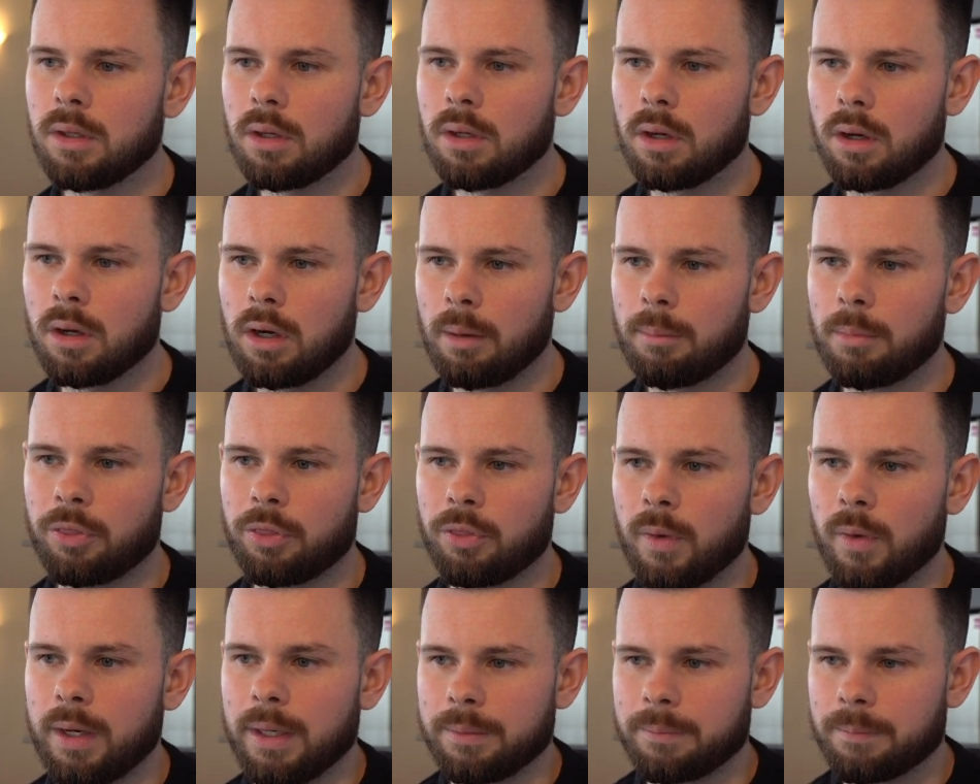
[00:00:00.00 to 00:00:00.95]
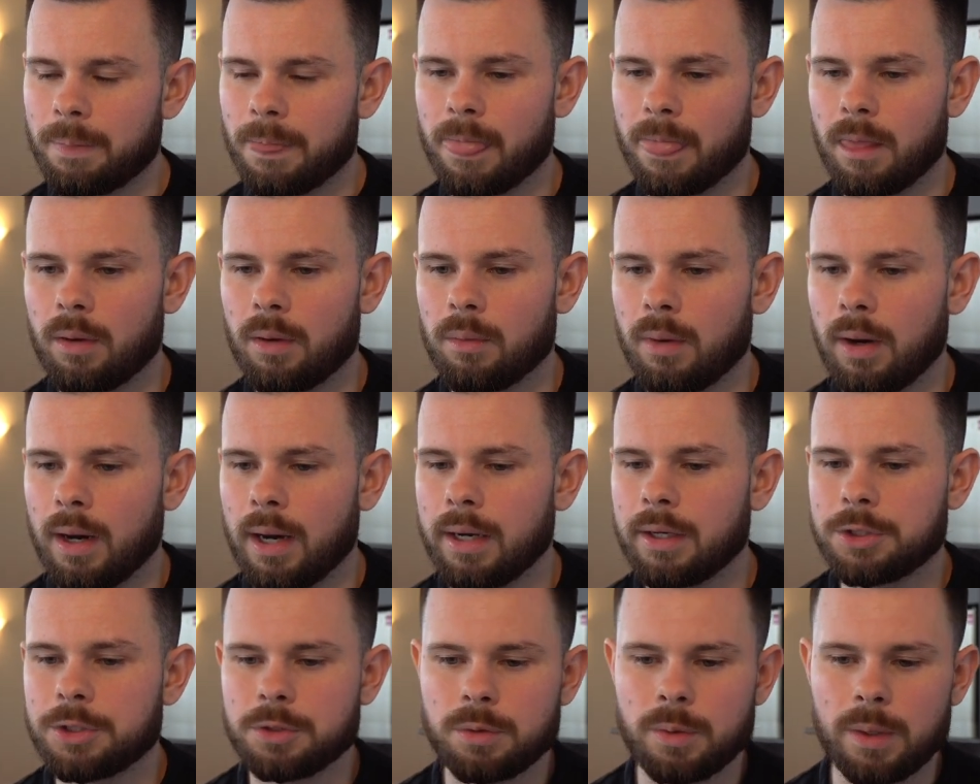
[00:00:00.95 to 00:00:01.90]
Number 3,
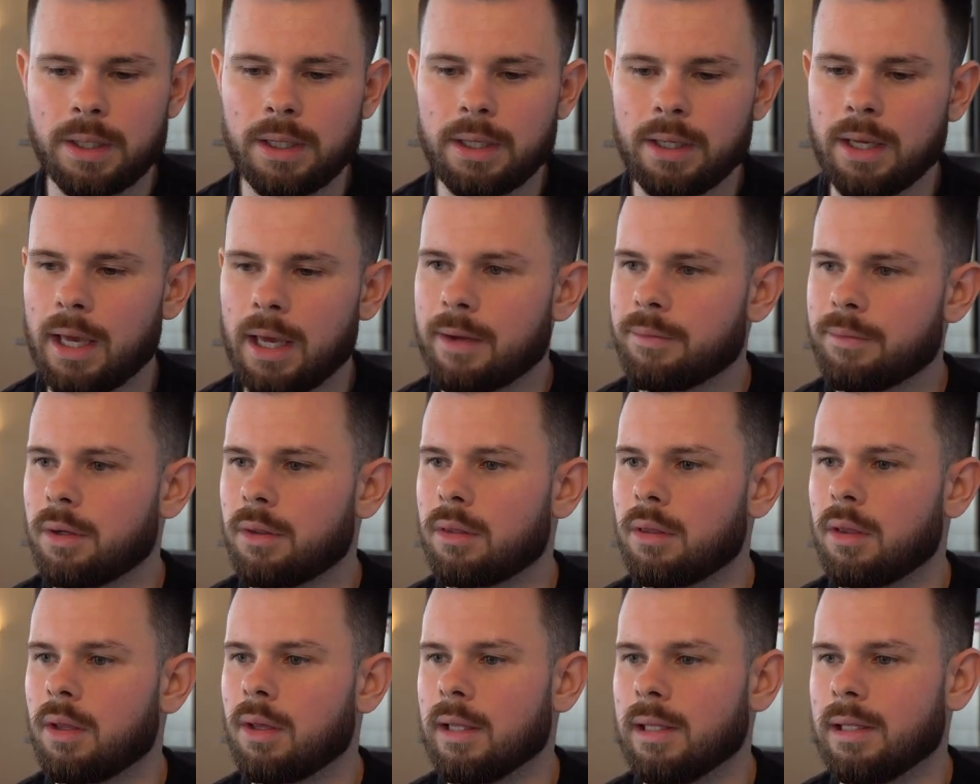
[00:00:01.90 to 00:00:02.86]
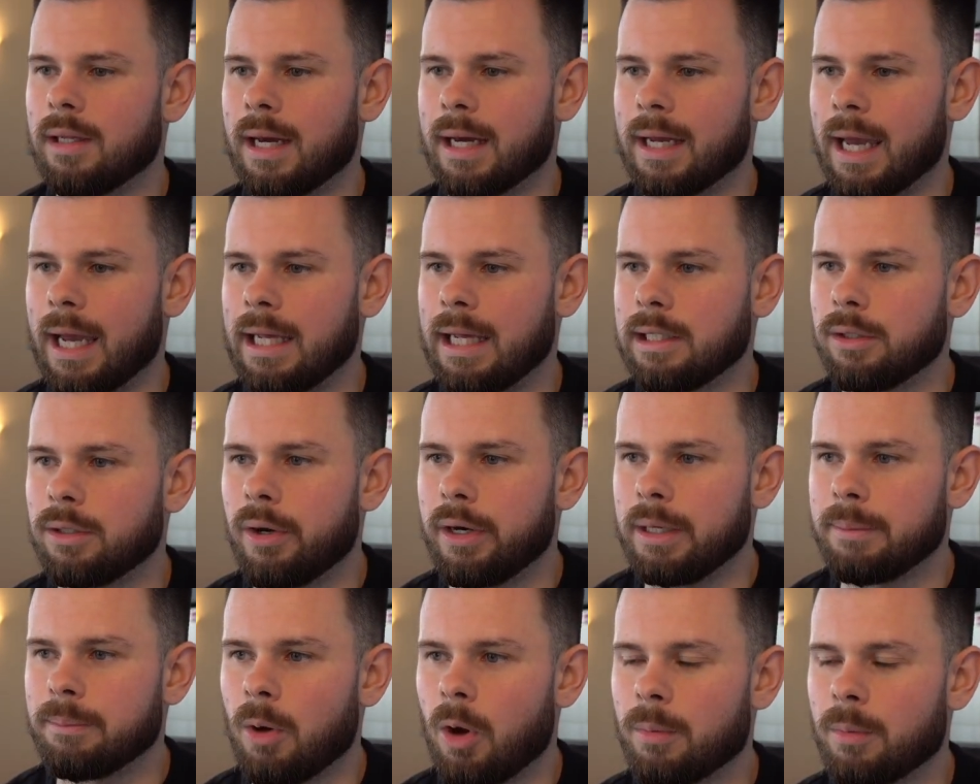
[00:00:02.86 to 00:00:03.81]
right? Treating everything like a
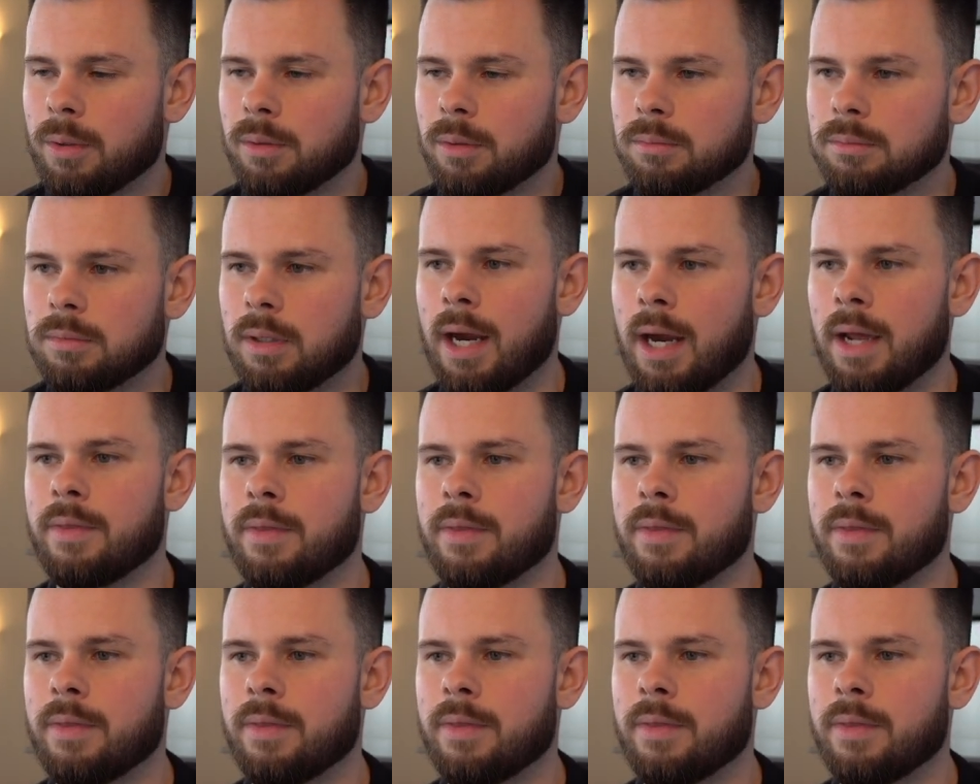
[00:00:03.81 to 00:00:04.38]
learning moment, right?